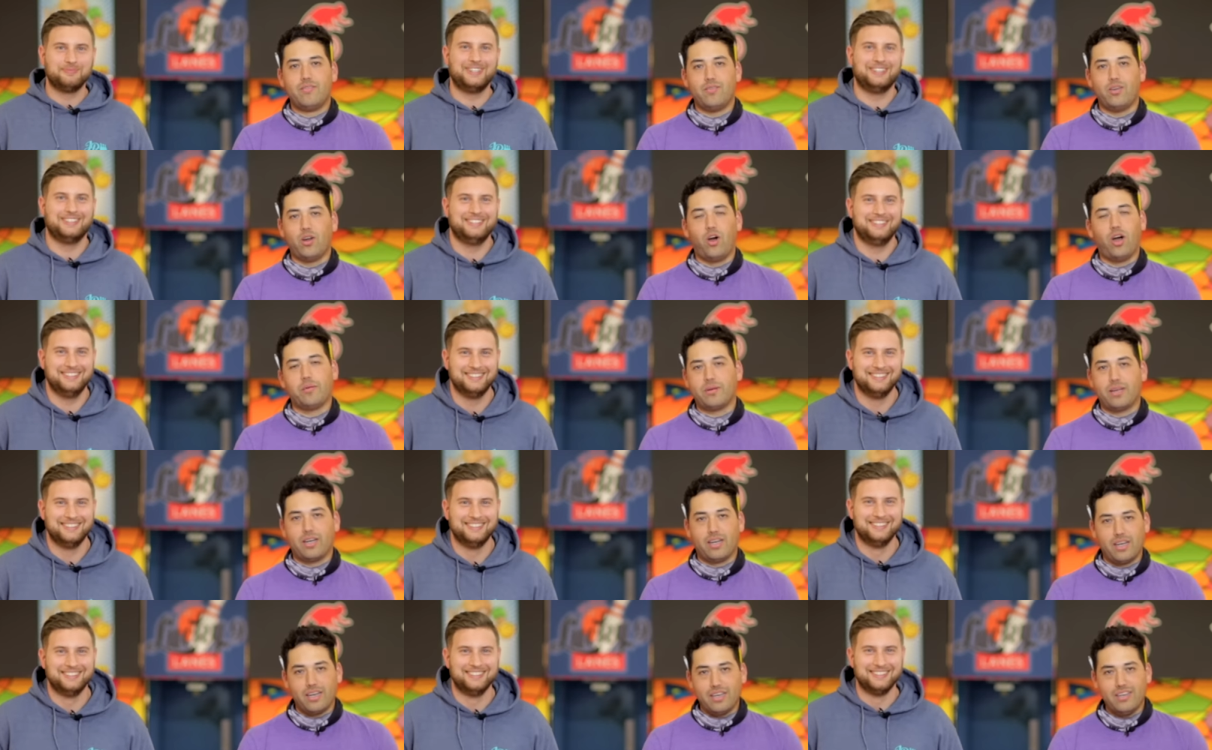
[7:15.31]
Speaker 1: No,
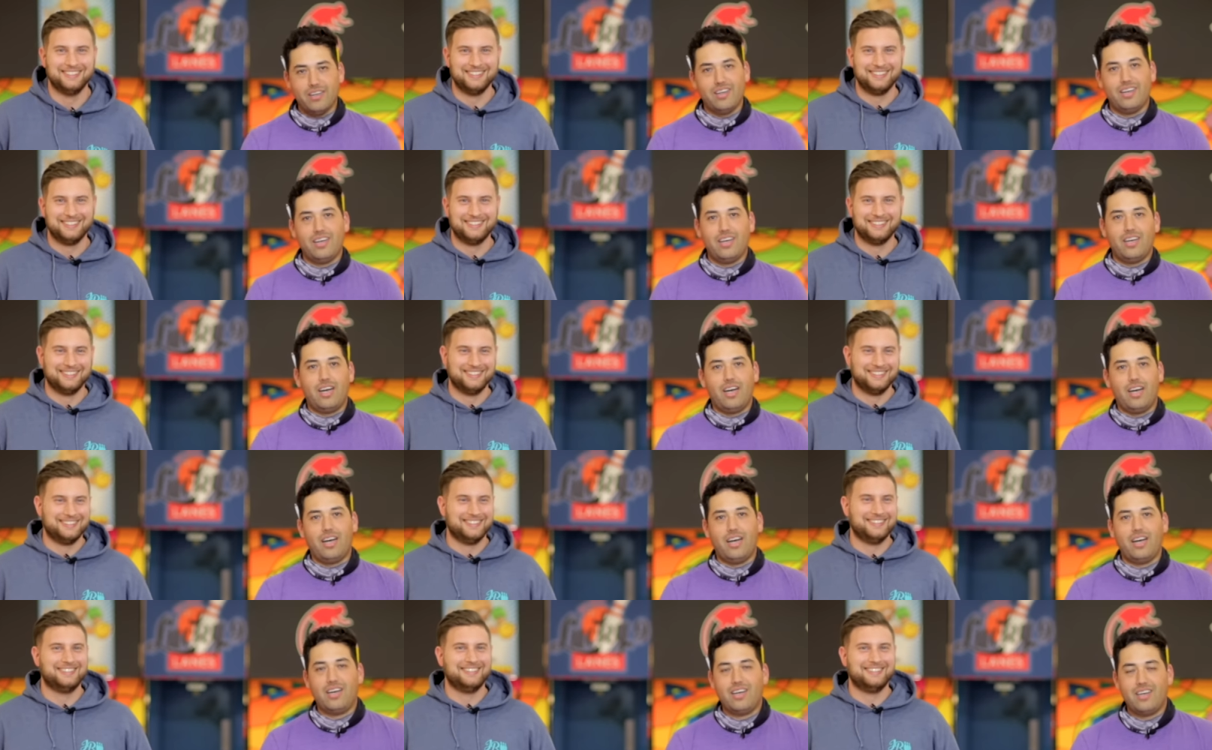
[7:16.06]
I'm kidding.
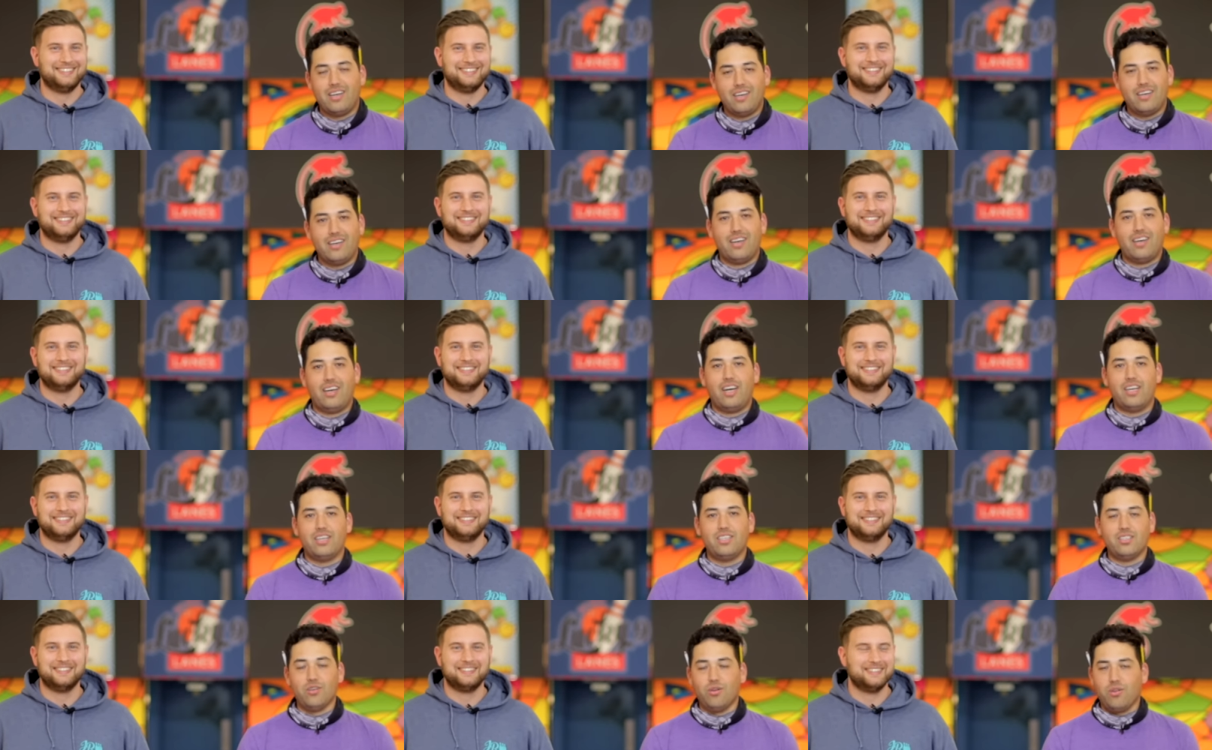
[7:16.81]
Uh,
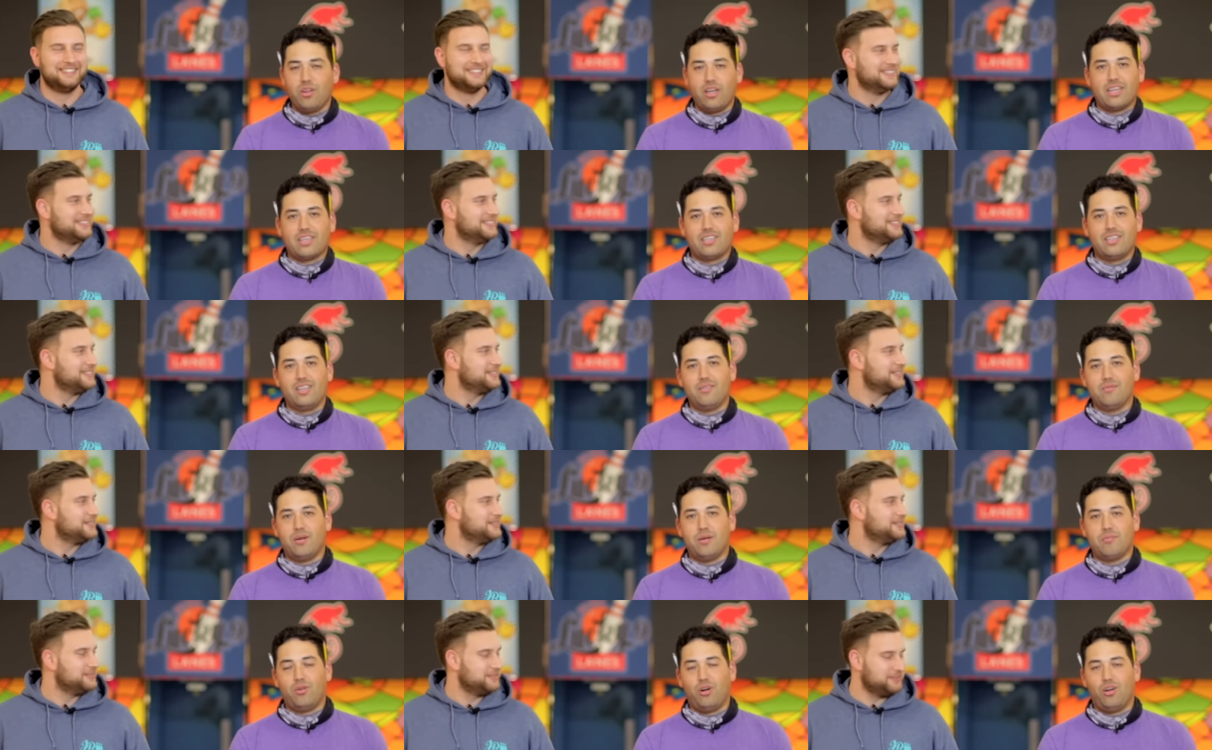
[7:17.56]
I just don't like
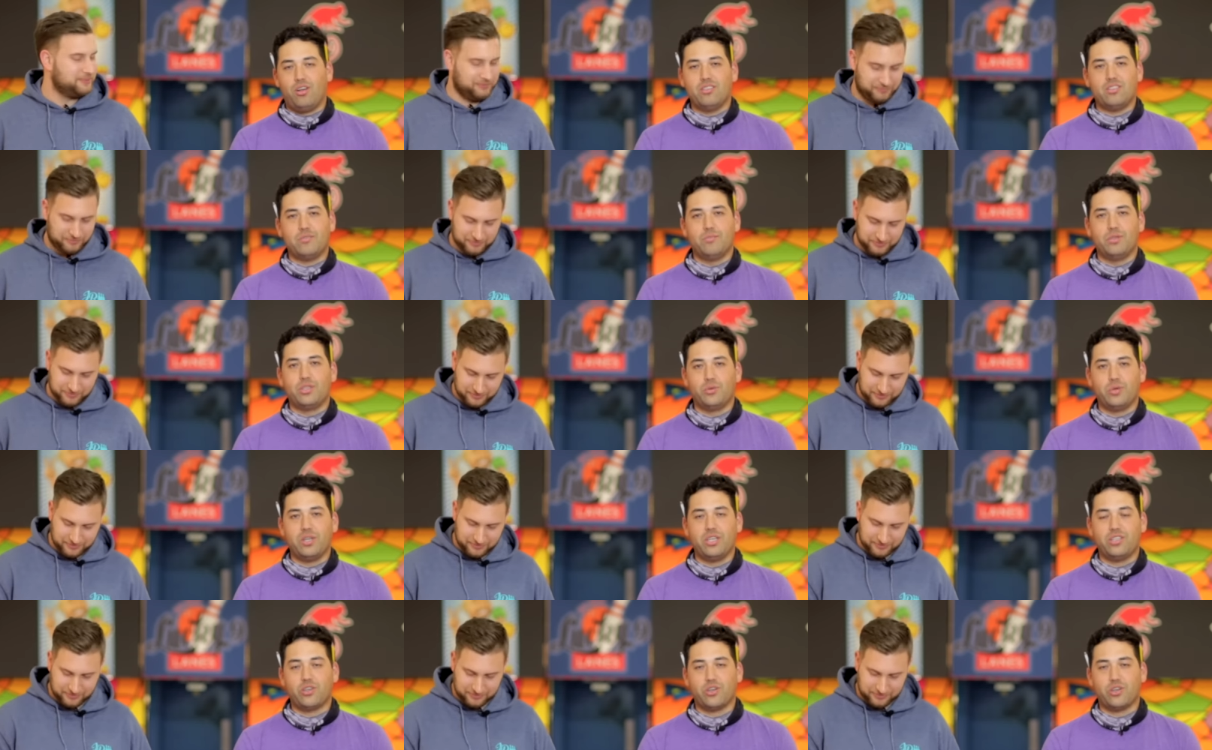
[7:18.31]
cleaning my balls in between